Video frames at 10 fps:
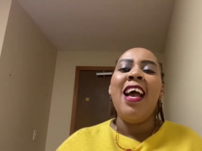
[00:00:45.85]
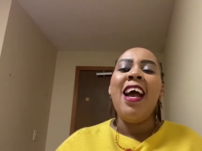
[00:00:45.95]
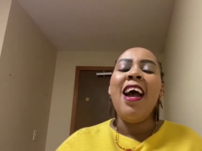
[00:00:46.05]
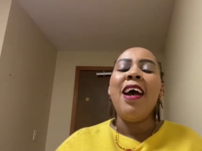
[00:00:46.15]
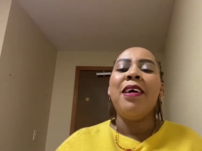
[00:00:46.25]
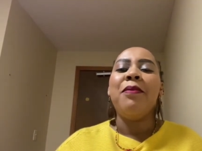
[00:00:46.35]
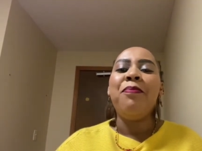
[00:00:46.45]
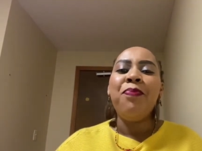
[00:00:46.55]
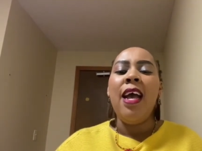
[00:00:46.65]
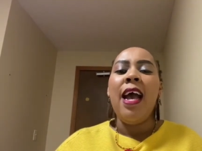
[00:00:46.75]

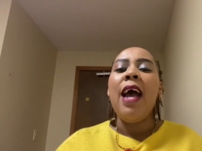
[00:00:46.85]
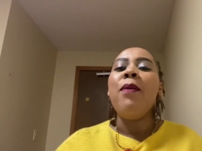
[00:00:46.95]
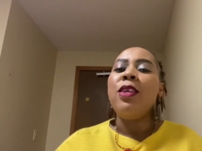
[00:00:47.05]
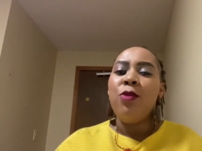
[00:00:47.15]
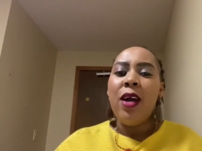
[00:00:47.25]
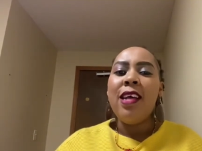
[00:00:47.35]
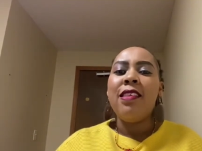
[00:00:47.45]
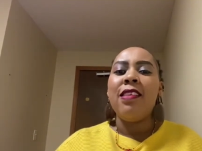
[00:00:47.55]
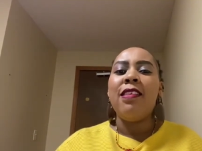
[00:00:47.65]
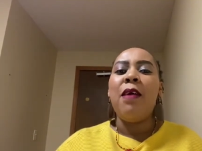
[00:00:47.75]
I want to
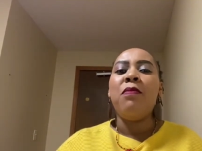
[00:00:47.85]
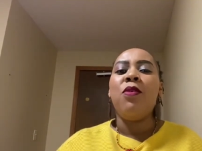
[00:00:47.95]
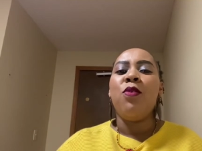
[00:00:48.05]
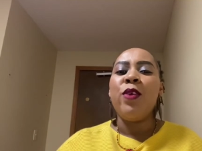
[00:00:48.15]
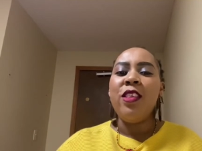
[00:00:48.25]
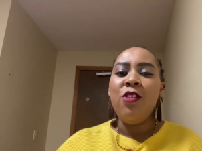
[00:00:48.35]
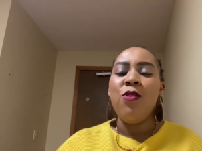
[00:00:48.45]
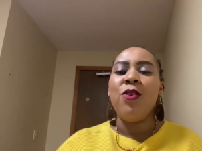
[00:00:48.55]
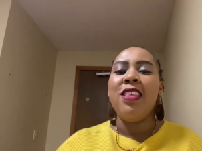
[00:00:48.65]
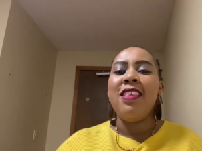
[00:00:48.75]
answer some
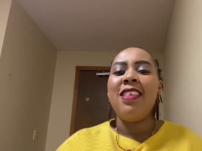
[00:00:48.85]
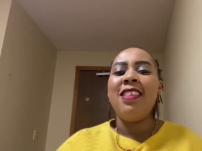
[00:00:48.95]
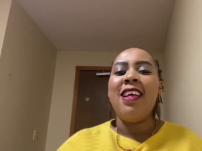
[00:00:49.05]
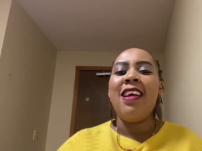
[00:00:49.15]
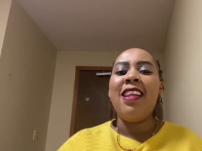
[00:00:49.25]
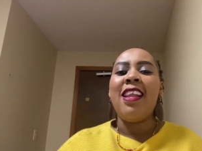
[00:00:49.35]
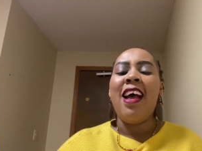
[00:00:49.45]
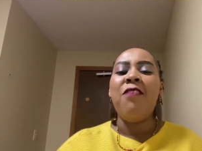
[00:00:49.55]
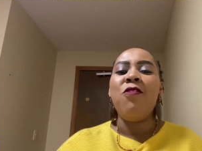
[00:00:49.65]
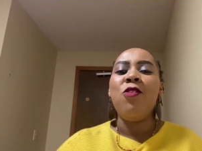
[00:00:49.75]
questions that
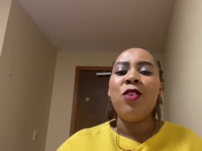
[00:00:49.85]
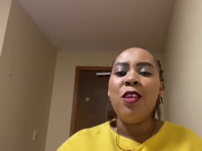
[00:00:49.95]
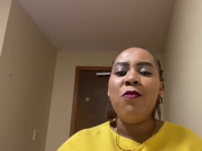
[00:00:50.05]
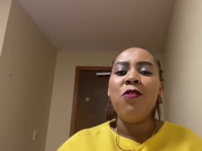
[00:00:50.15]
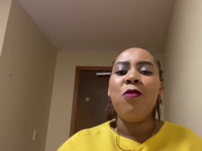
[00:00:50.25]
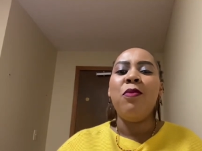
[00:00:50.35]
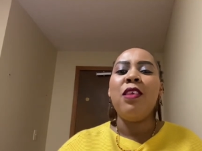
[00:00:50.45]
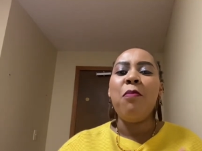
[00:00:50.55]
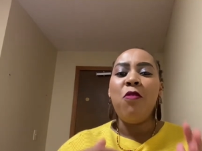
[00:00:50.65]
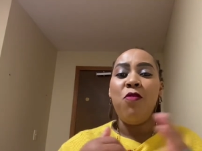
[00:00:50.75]
I've gotten from
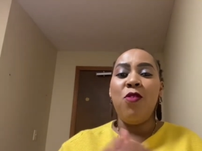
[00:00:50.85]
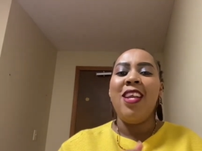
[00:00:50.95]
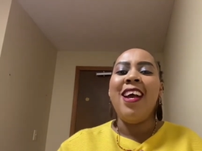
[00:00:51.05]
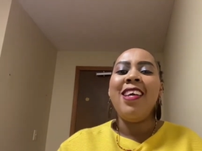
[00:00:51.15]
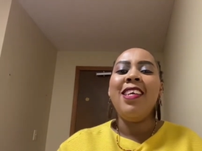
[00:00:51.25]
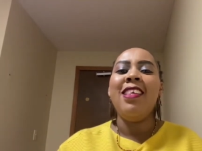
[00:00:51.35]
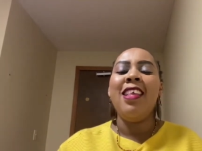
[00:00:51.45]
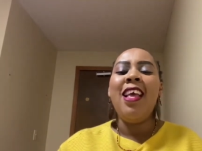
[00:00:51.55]
some of you guys.